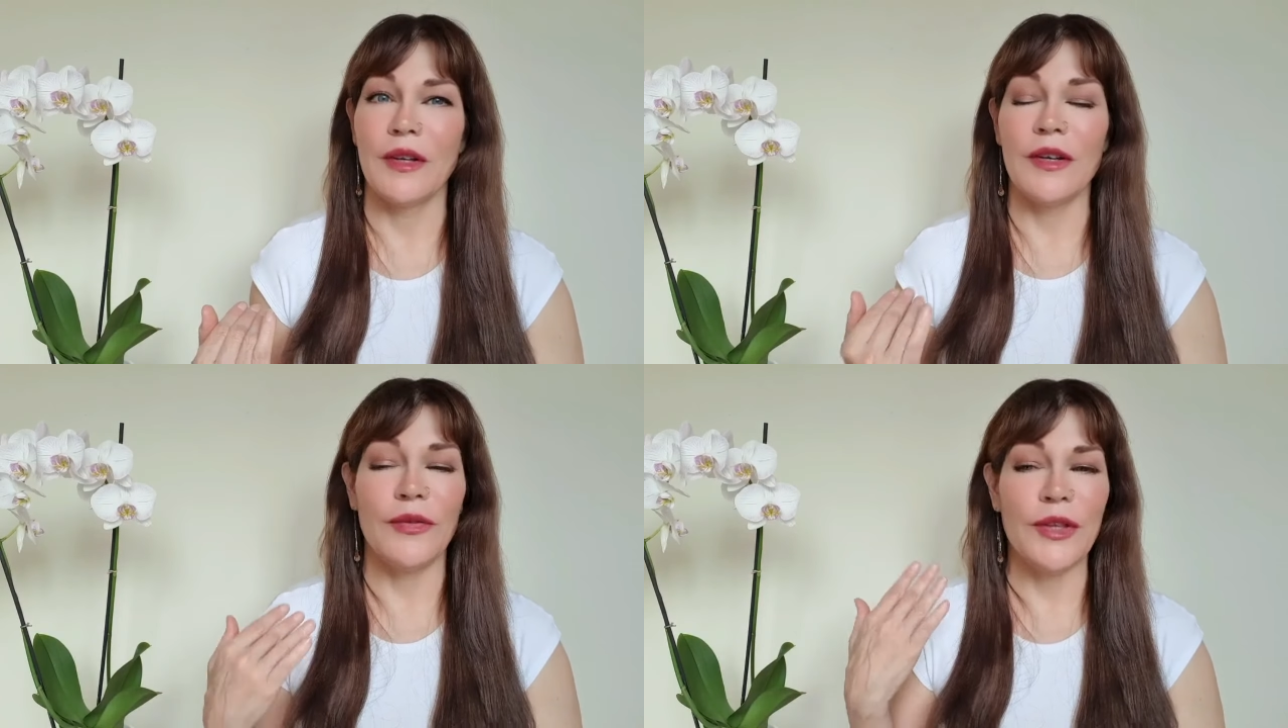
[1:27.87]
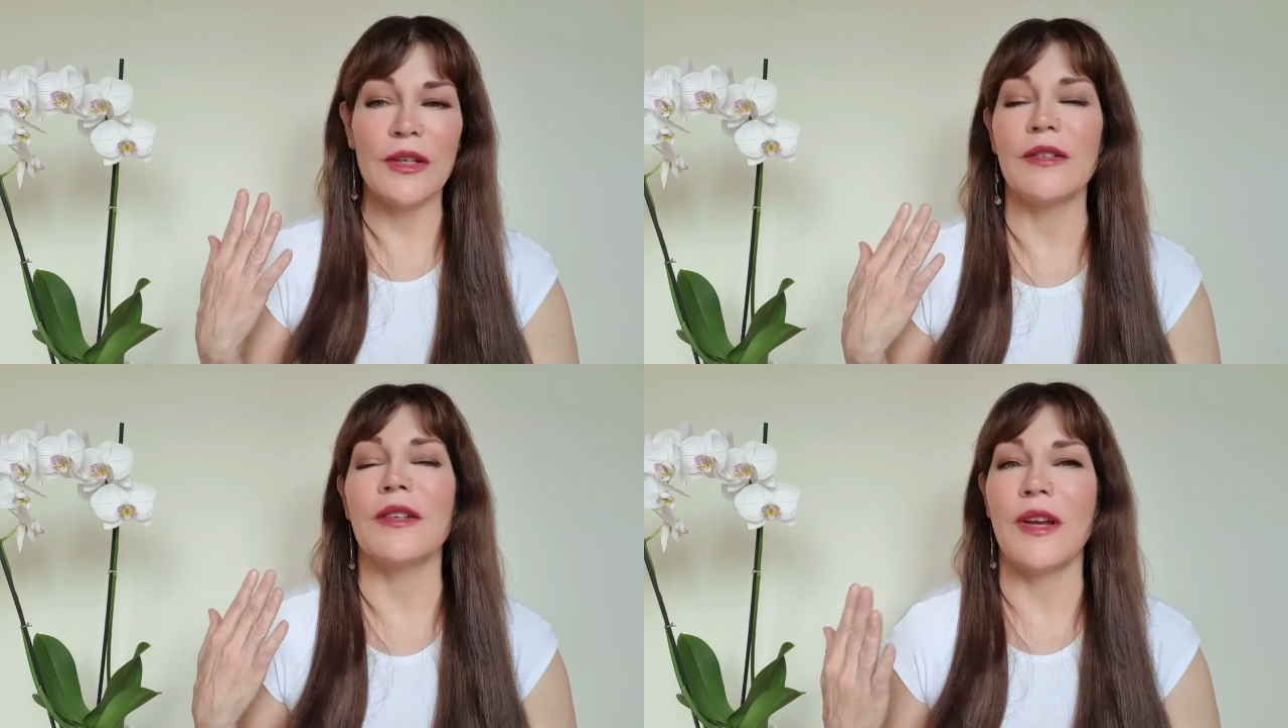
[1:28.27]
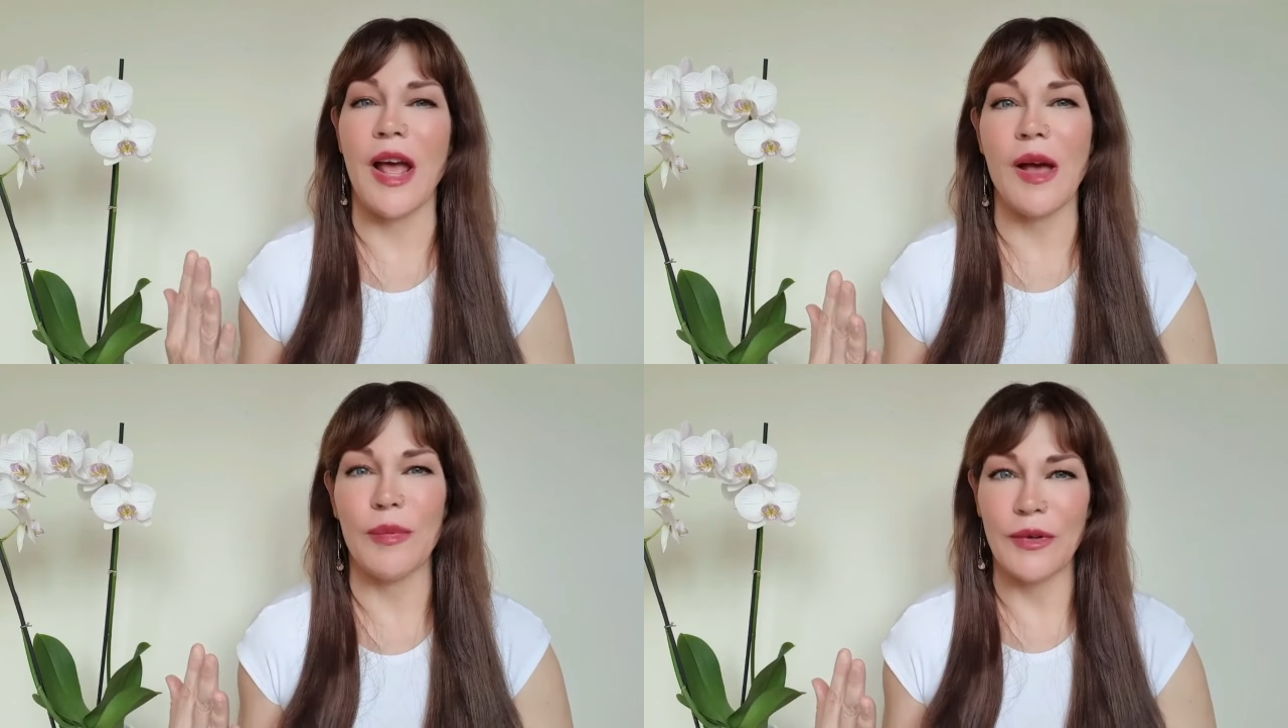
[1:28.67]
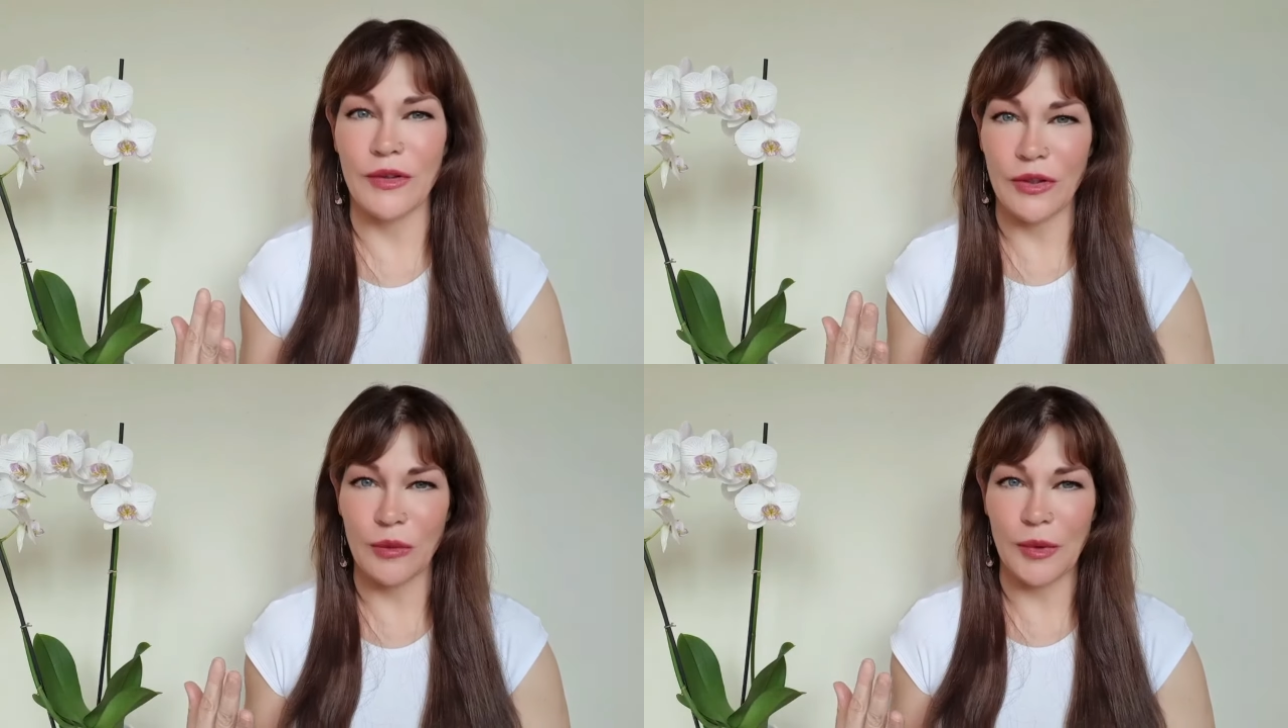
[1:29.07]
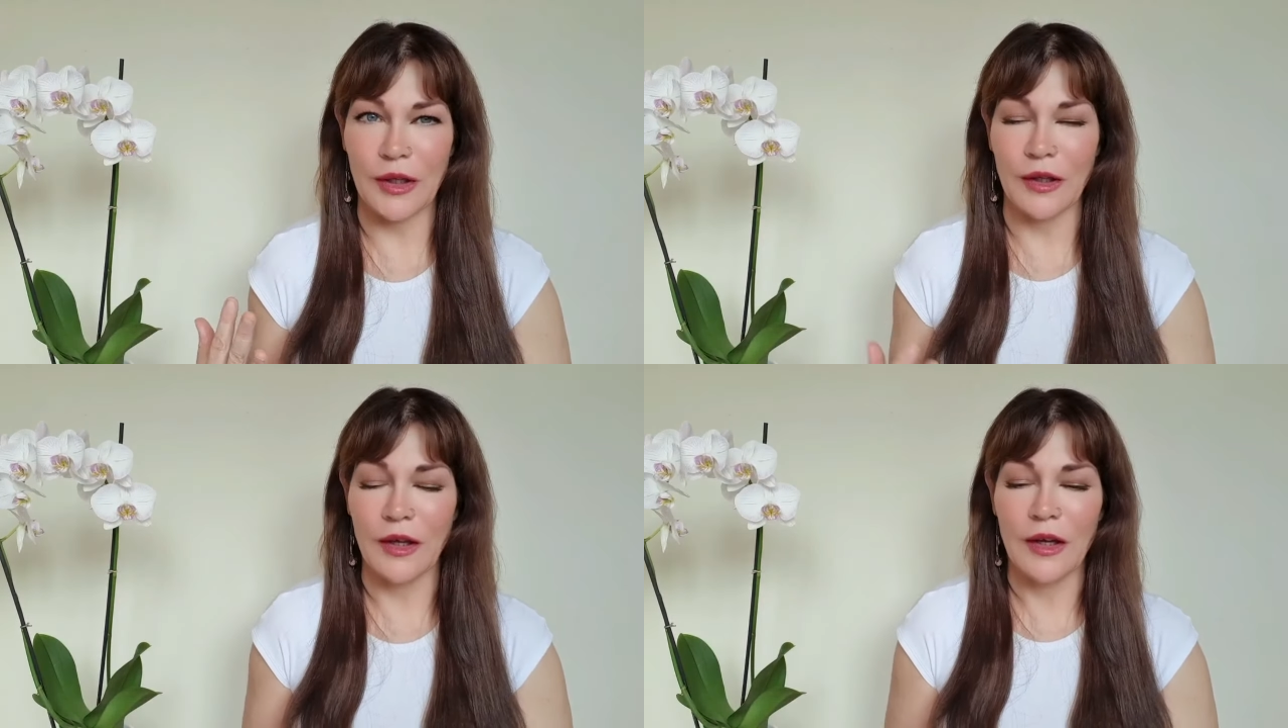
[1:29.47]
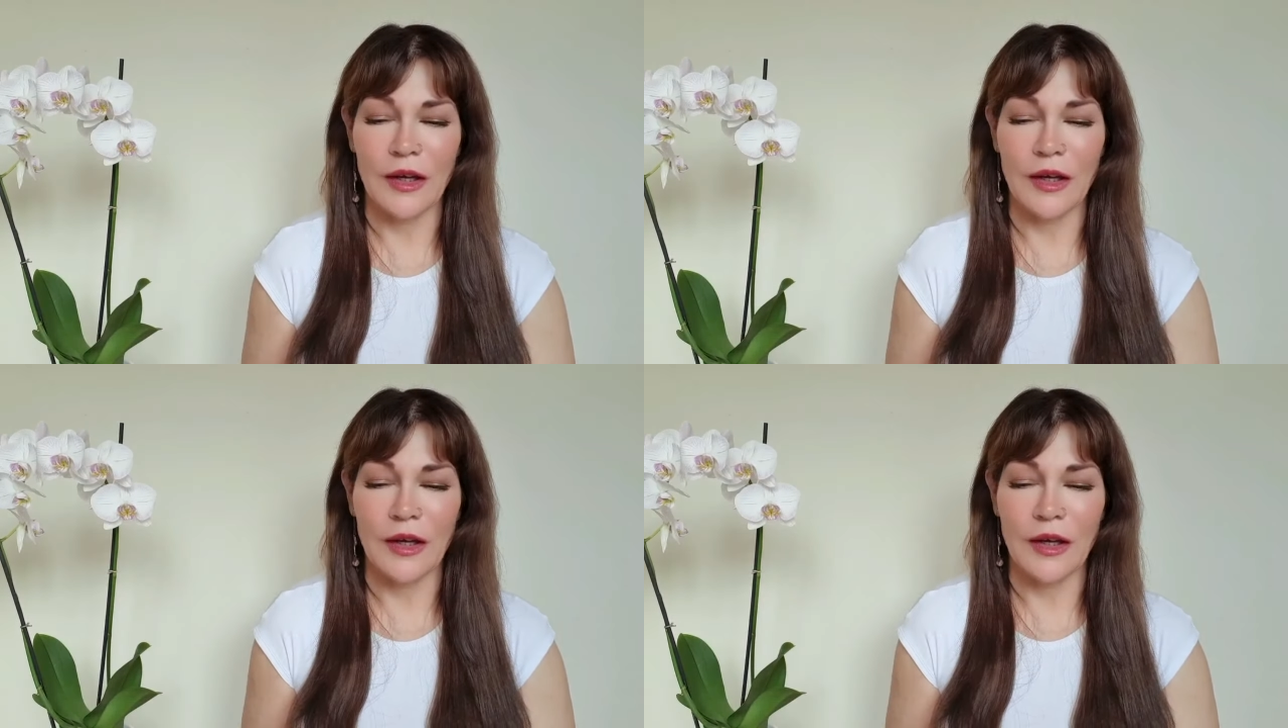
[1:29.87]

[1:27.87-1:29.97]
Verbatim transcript: of things that had happened to me